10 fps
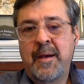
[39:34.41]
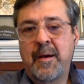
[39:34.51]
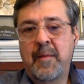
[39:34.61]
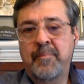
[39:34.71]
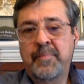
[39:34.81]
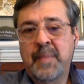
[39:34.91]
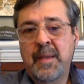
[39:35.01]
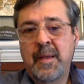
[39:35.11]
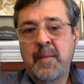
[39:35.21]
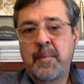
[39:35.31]

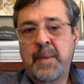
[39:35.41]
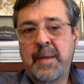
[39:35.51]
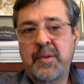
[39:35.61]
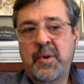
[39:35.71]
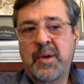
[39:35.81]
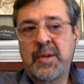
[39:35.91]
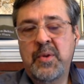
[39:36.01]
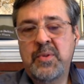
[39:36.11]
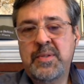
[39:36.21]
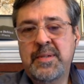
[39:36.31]
But you can
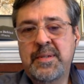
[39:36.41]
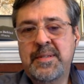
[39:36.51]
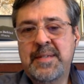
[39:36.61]
use the